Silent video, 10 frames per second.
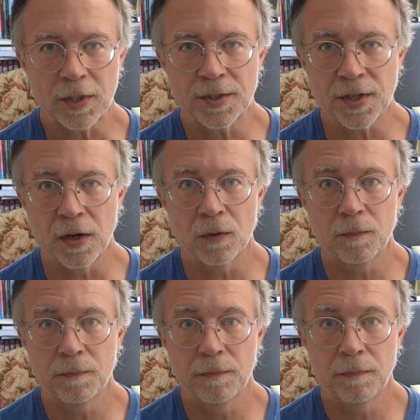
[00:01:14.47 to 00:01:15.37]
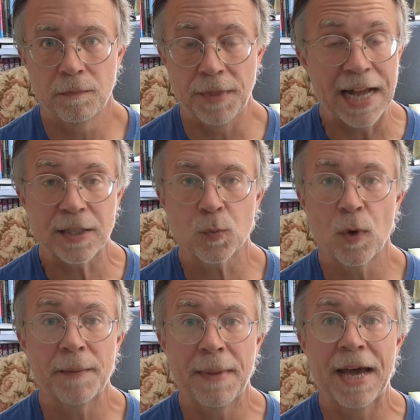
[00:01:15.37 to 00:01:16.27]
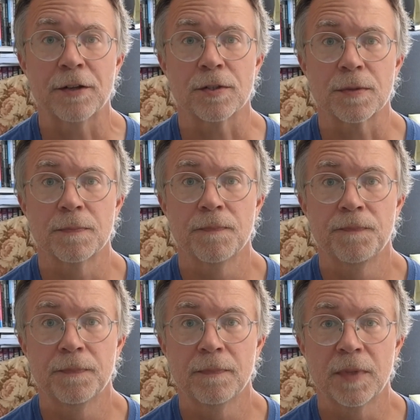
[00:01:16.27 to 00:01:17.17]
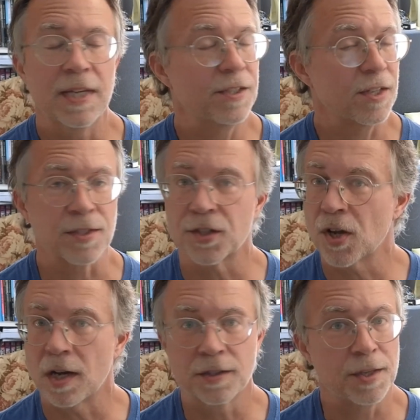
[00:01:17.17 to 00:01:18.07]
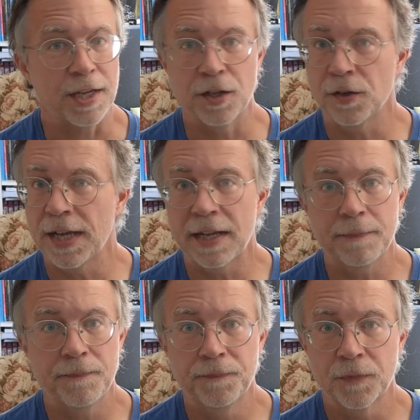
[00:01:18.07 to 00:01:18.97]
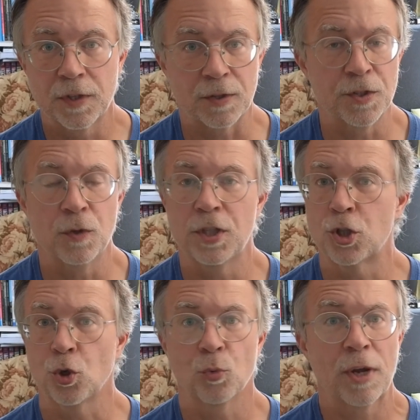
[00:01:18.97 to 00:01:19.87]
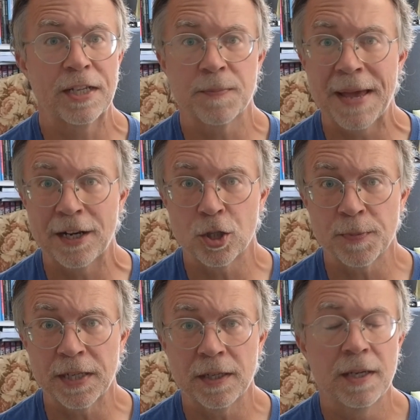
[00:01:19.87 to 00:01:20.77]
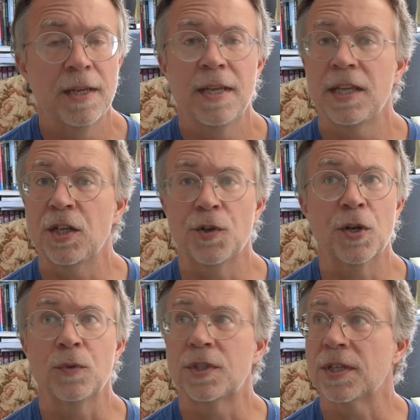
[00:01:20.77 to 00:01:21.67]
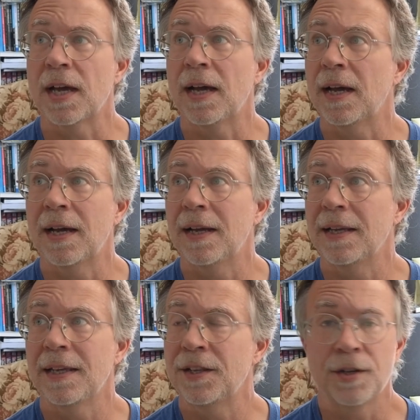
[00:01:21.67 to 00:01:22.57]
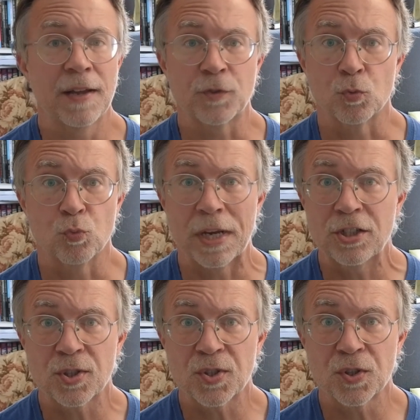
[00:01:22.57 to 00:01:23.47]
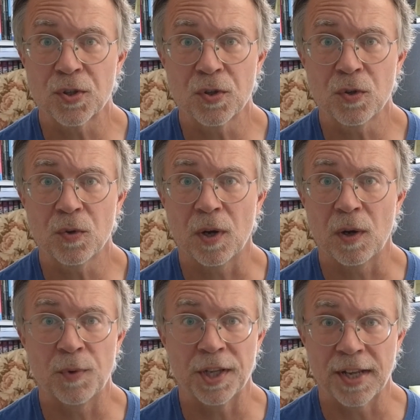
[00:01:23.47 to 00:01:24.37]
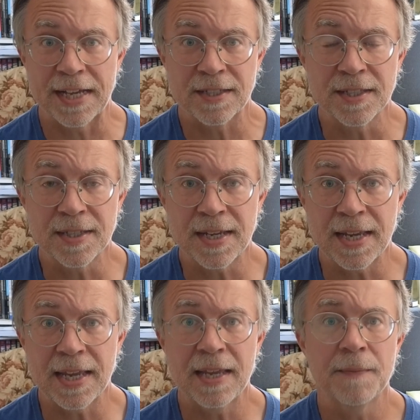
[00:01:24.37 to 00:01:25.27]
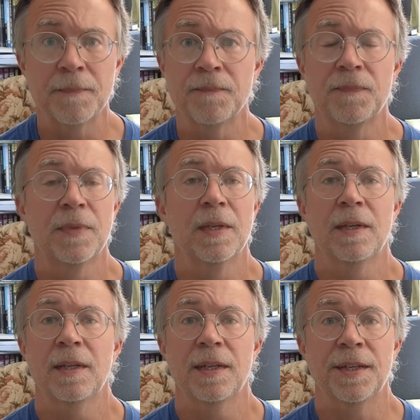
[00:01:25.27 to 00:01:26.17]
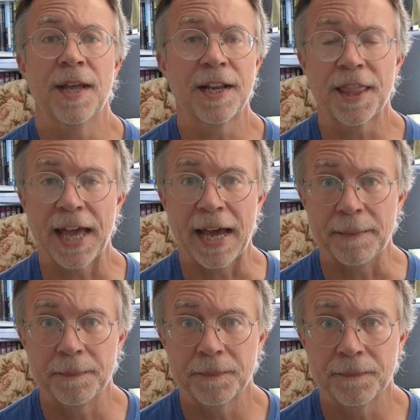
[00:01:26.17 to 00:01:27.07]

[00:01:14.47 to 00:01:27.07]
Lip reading: So that's What Matters. It doesn't talk to the internet. There's no digital rights management. You don't have to register with a license key. None of that.